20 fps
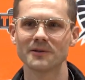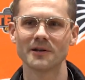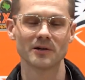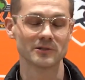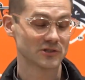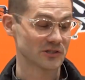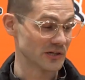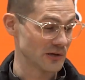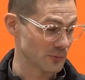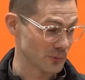You
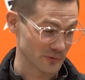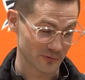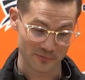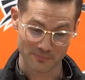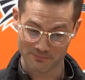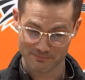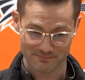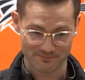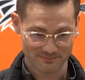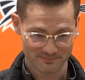know, she
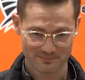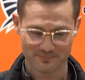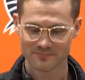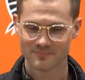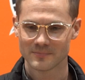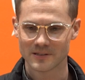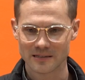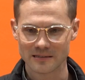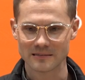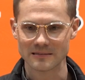was
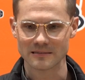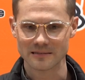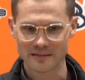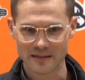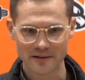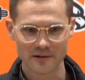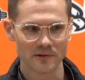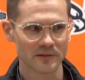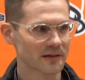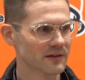
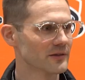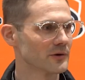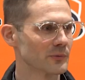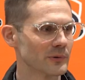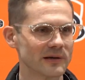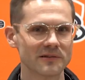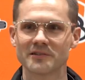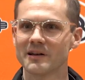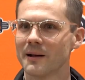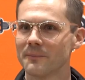literally the
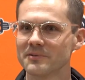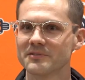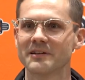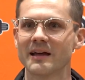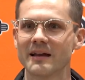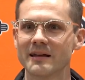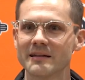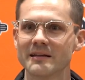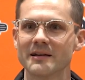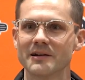reason I'm
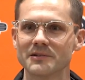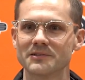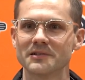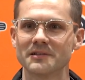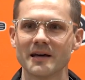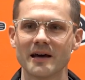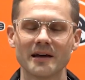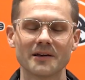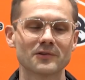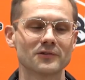standing here
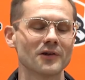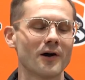today.